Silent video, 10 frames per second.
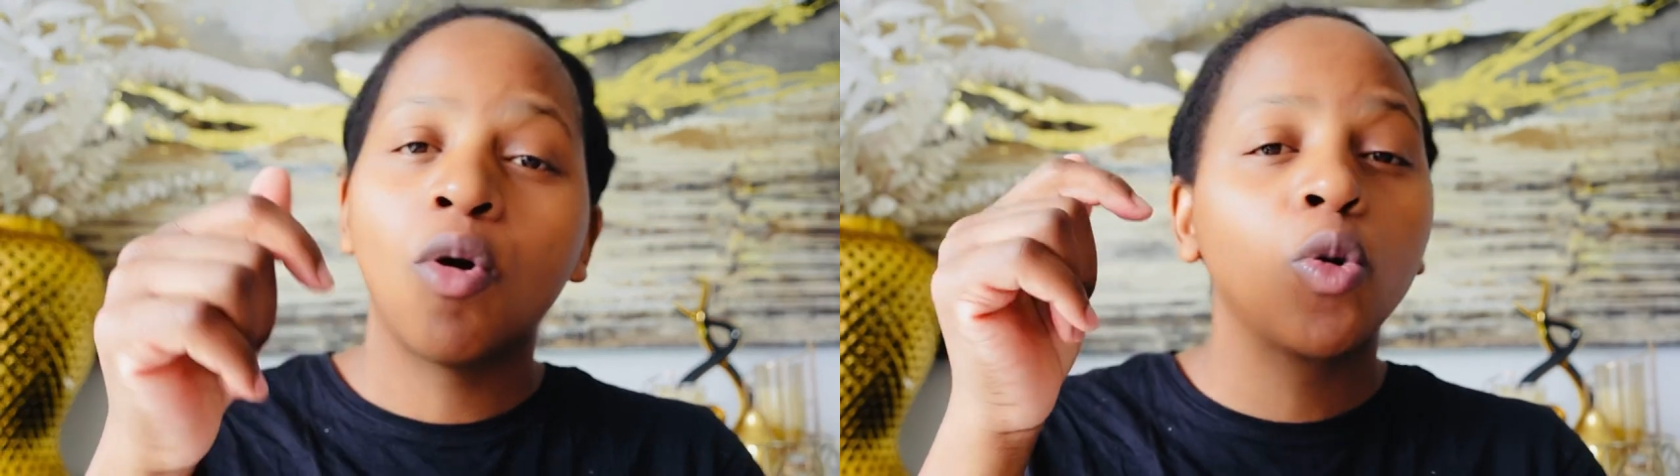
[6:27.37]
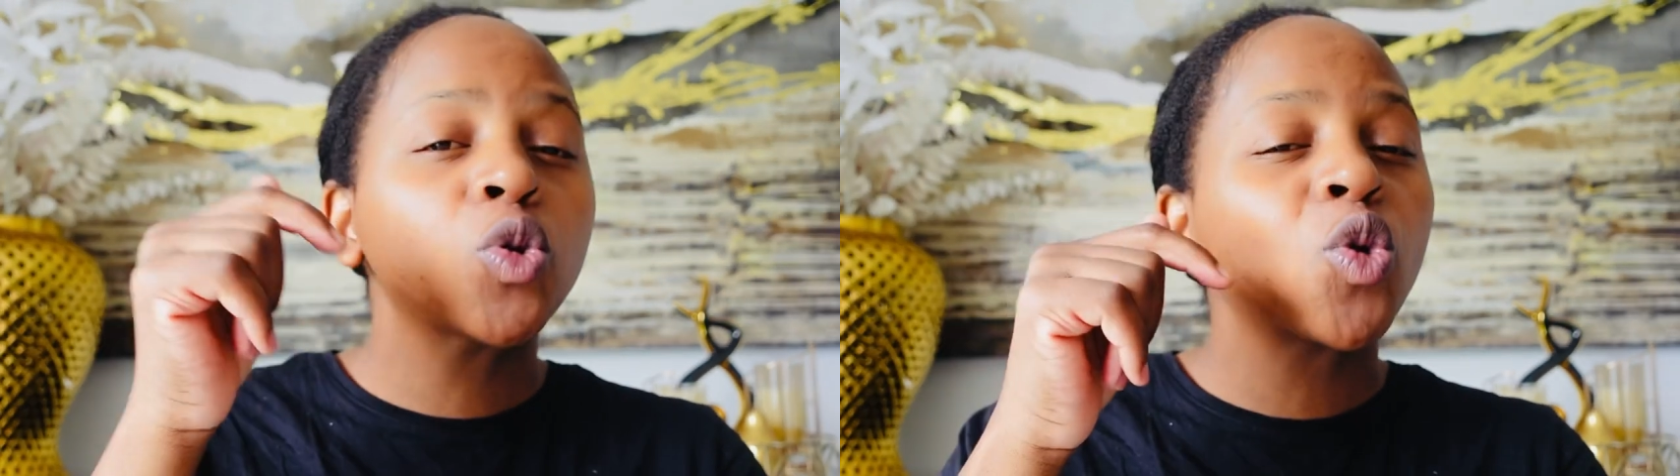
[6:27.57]

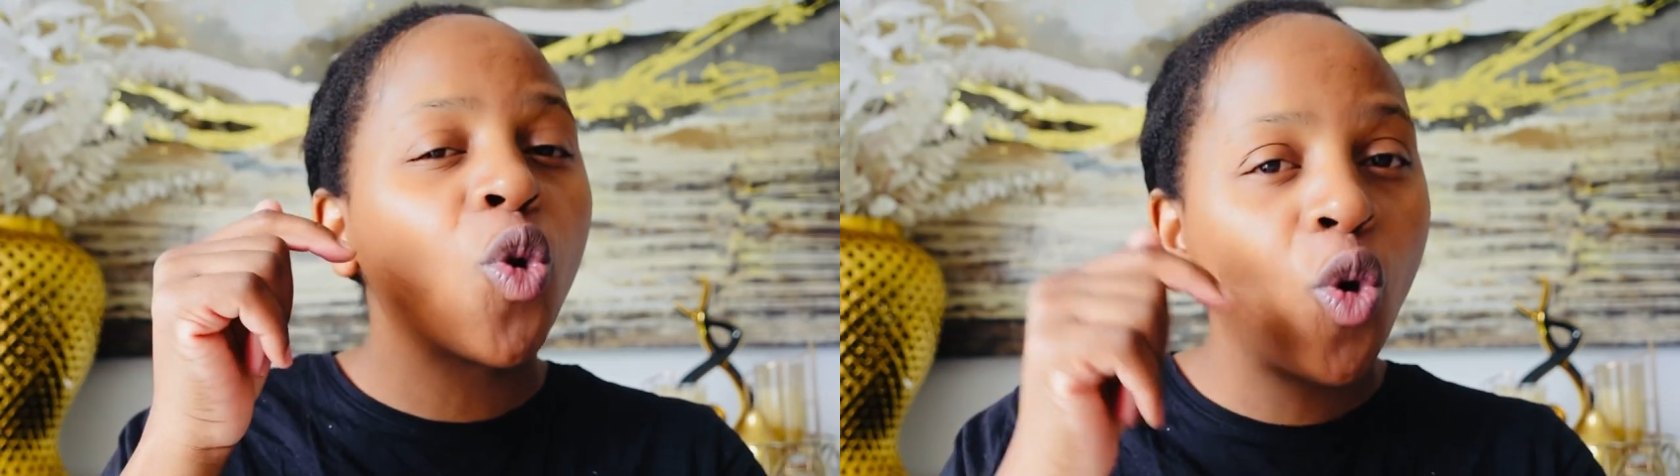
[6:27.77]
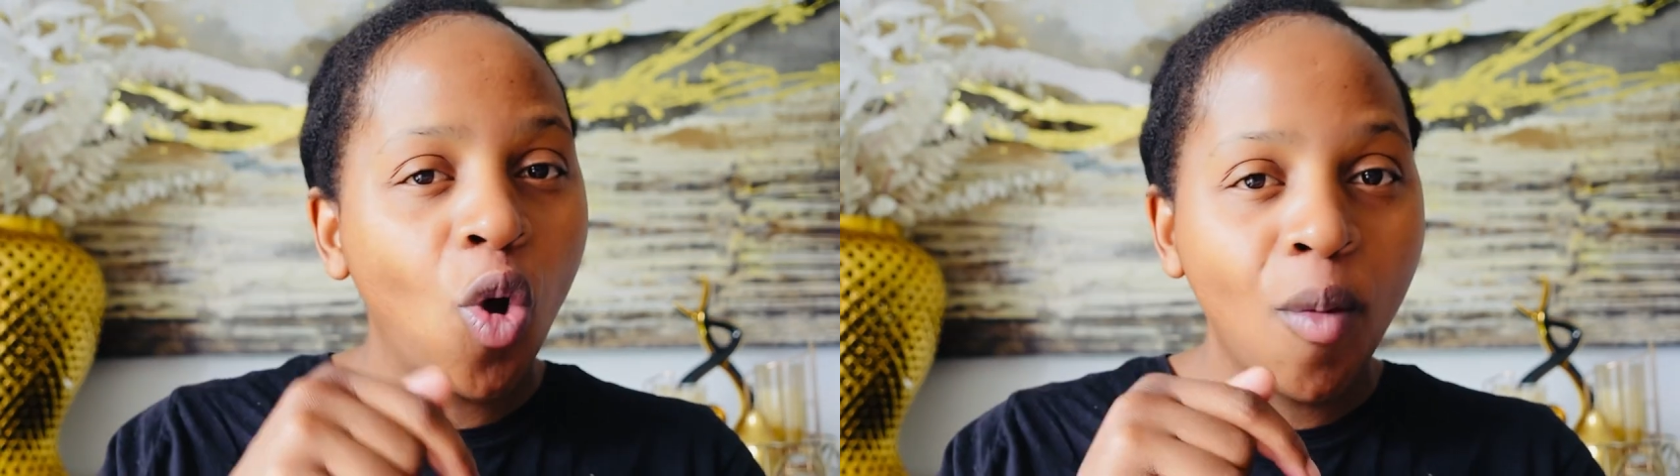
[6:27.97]
Also
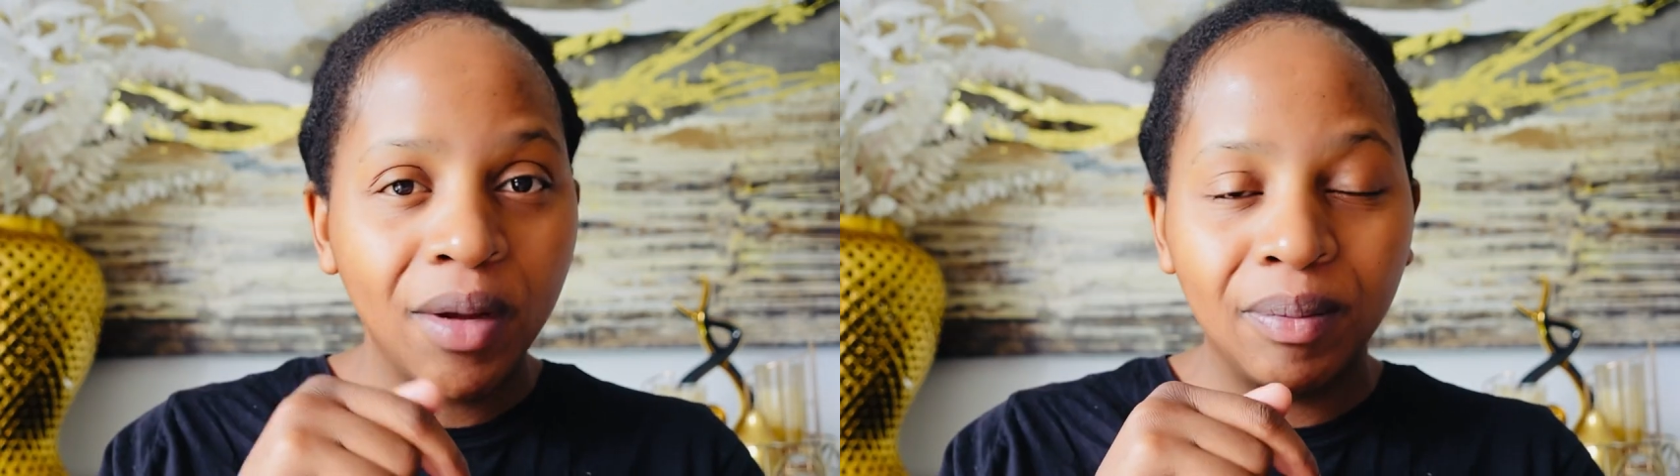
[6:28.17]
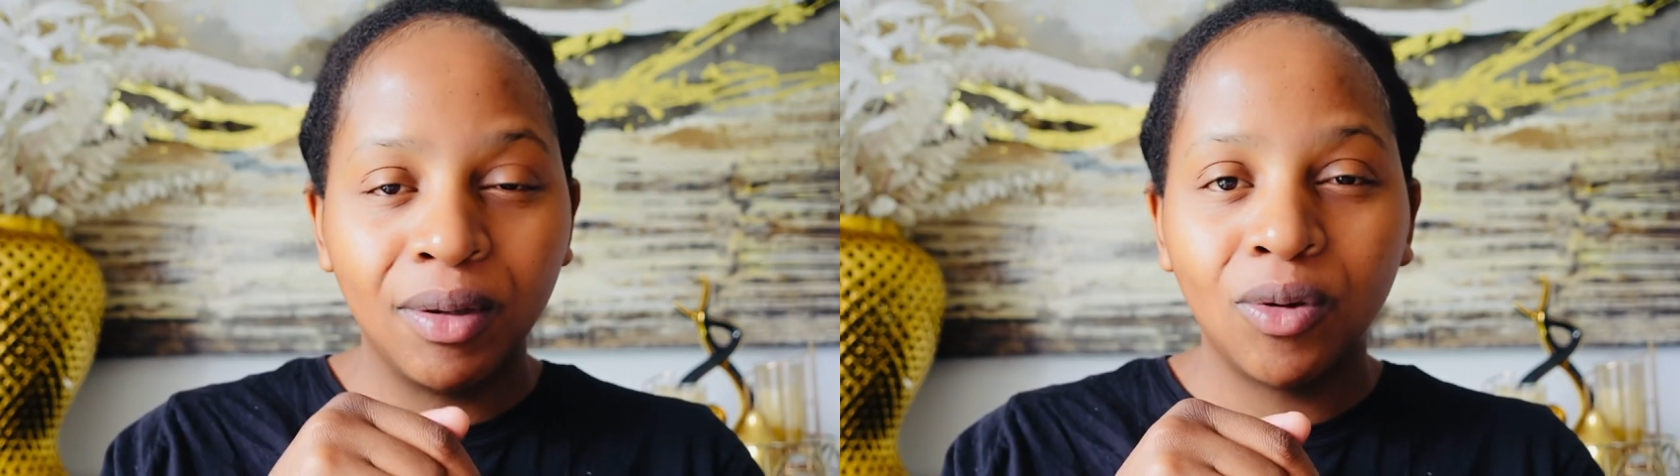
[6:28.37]

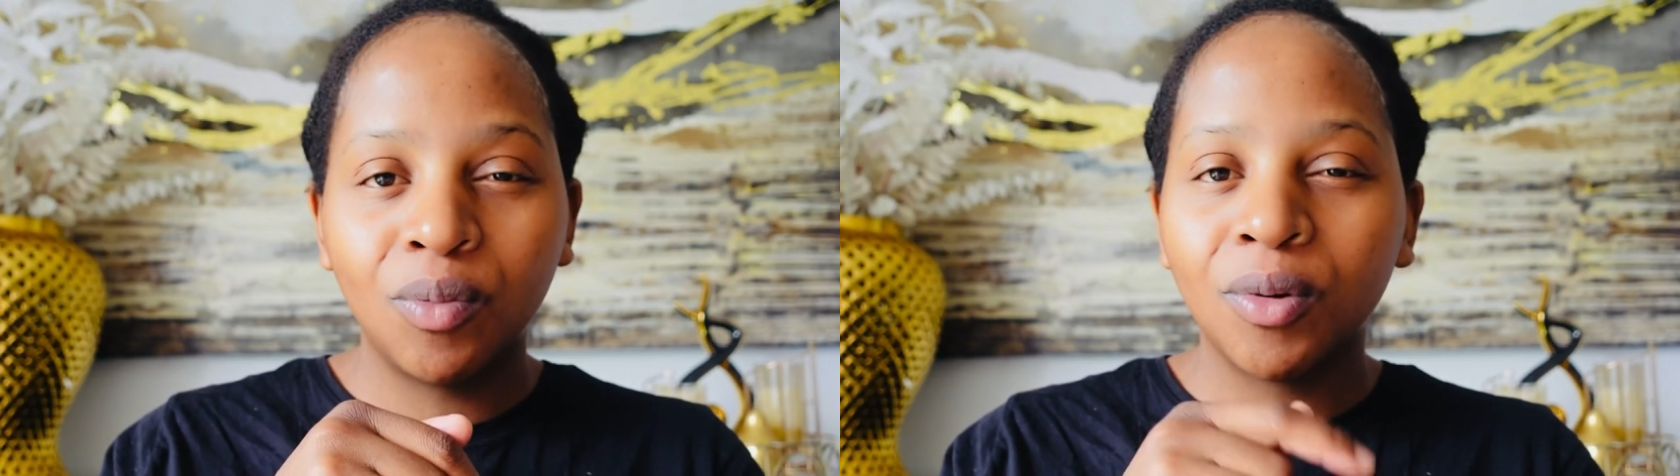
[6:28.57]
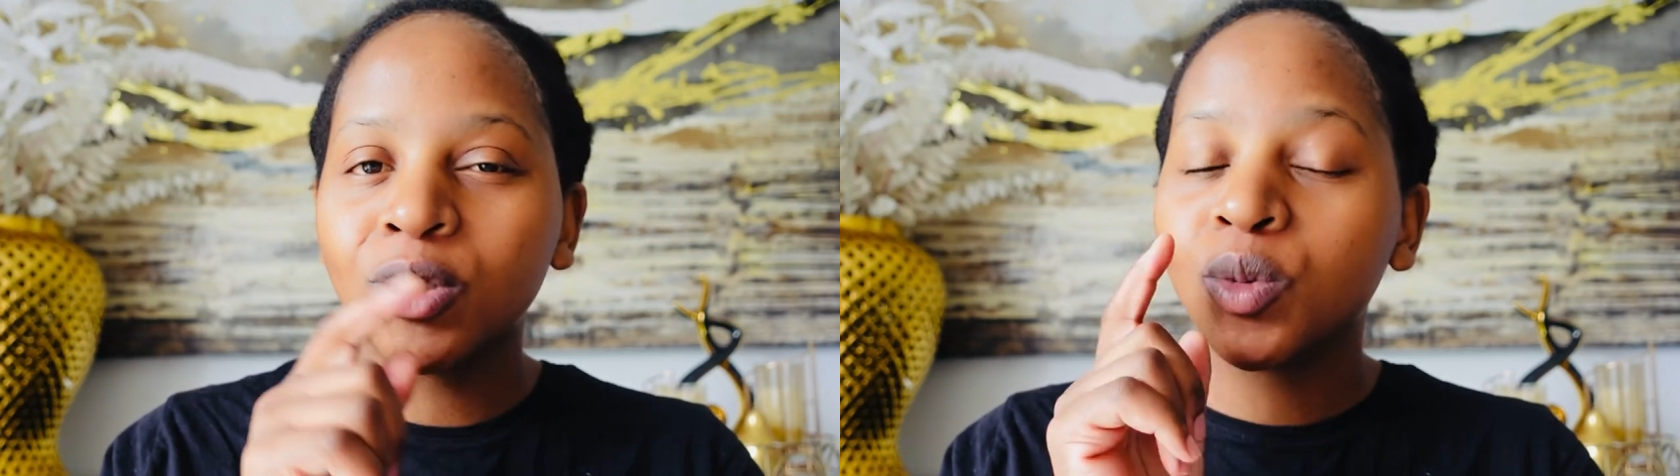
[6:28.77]
comment
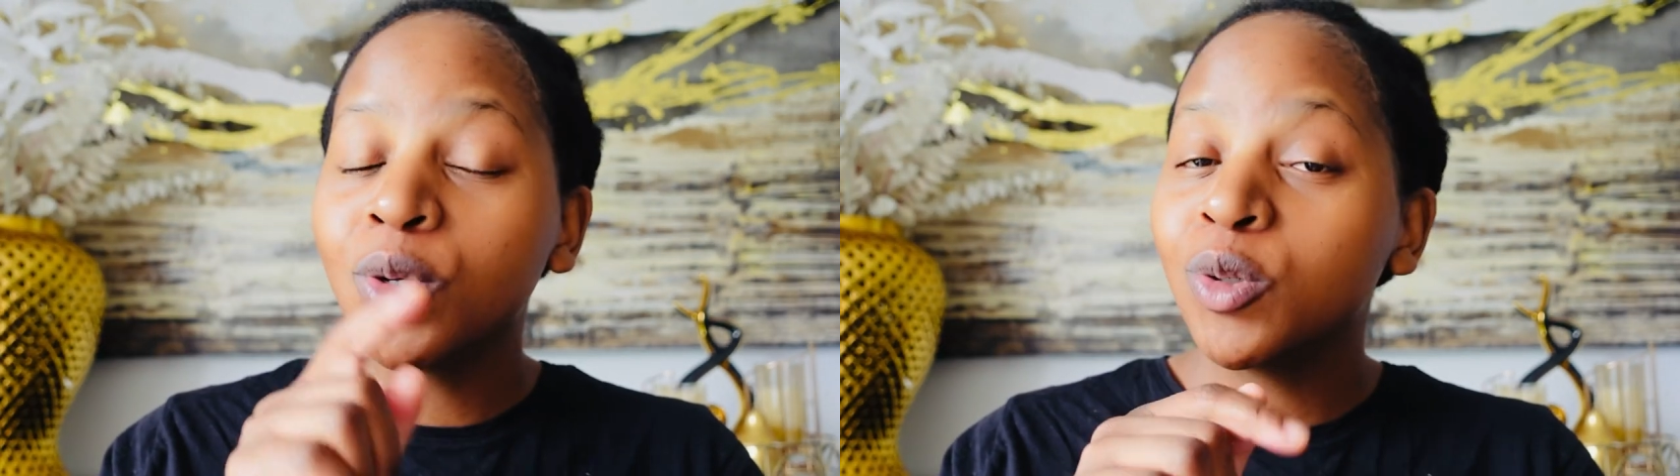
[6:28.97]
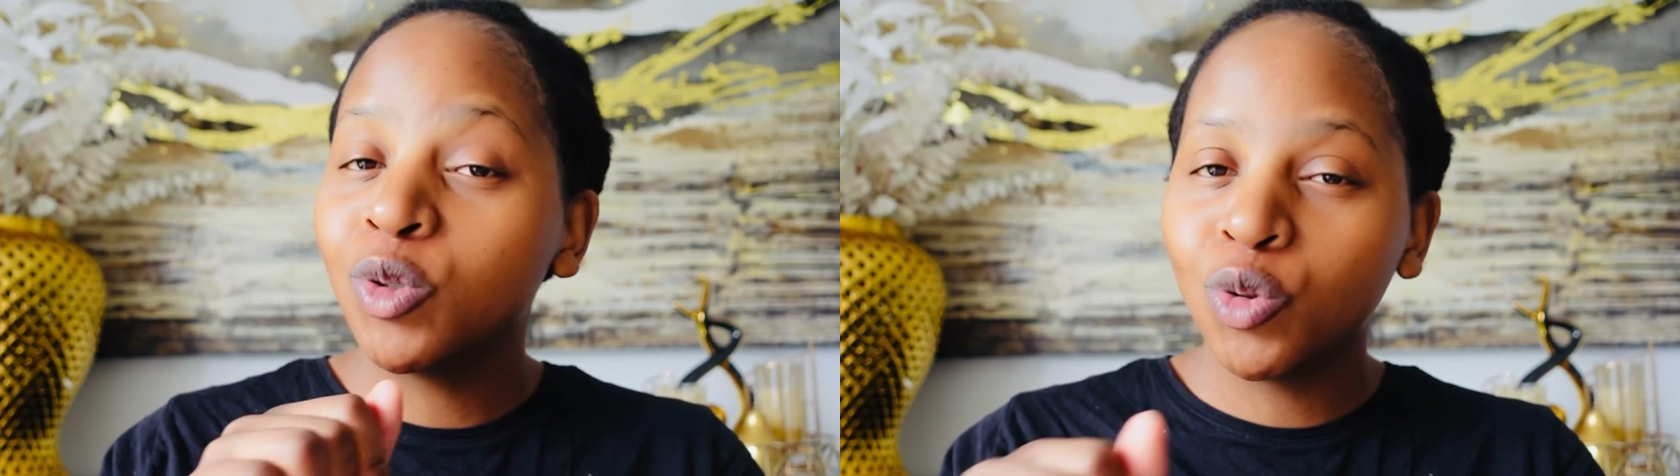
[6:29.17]
below because
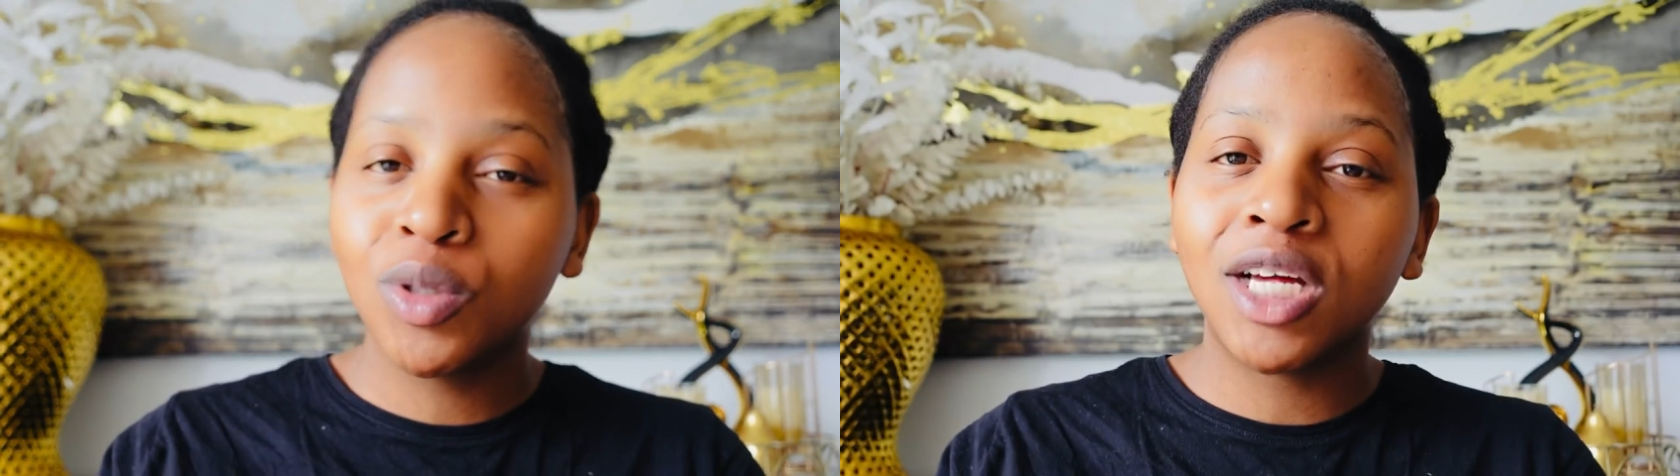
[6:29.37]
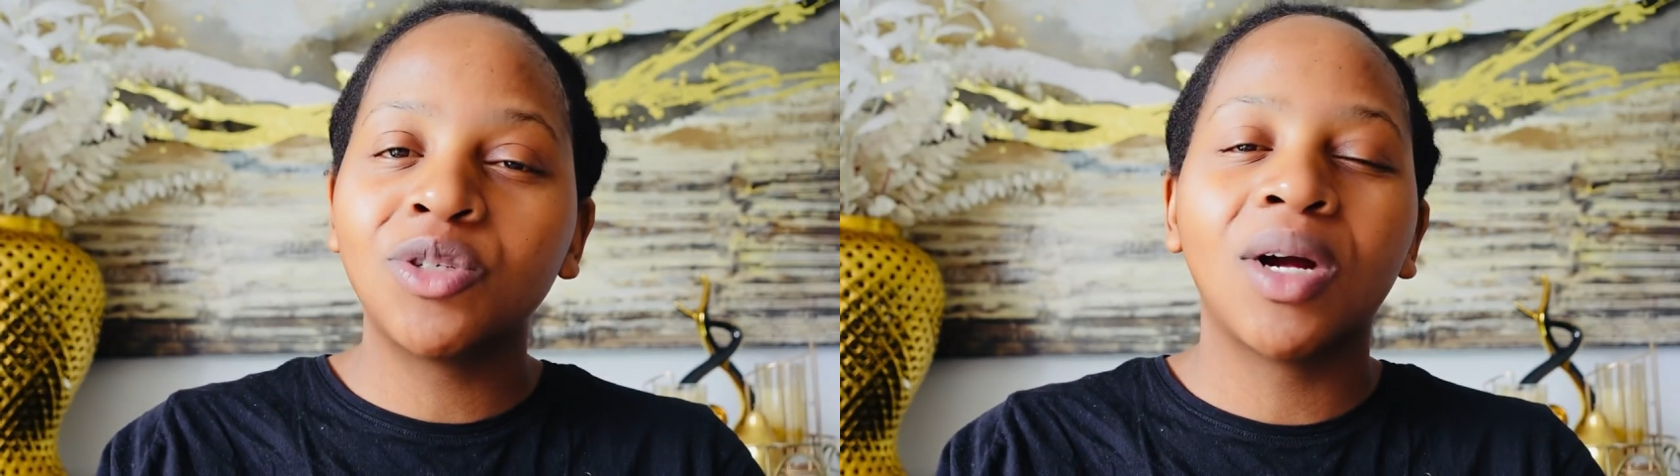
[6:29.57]
when you
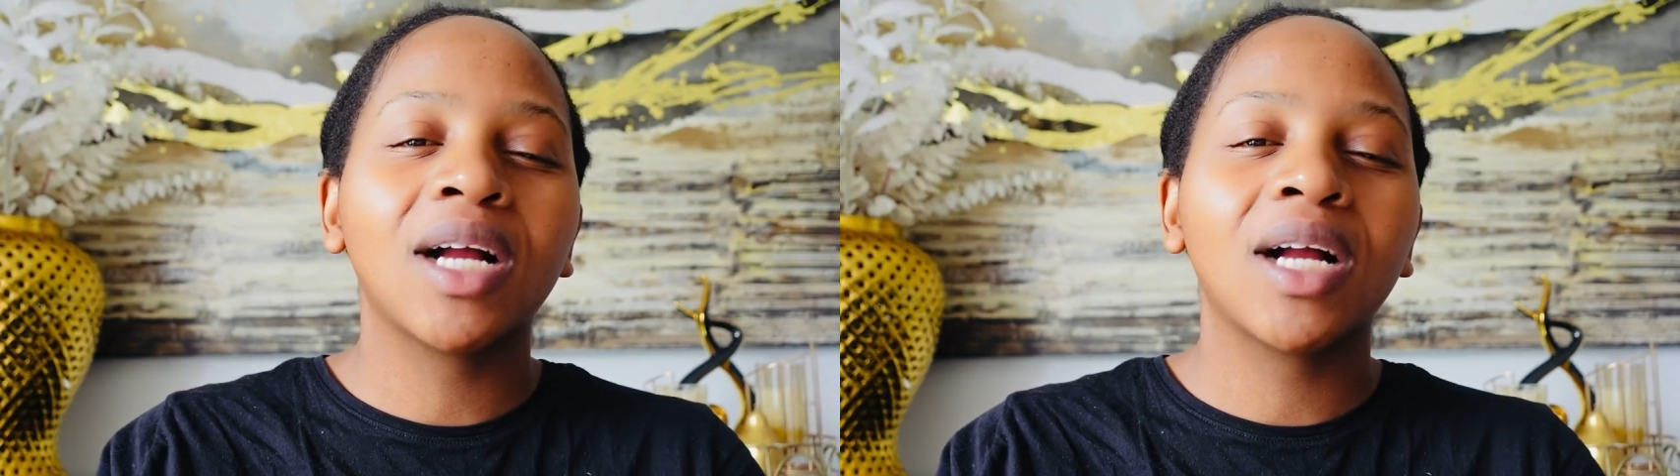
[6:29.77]
do that,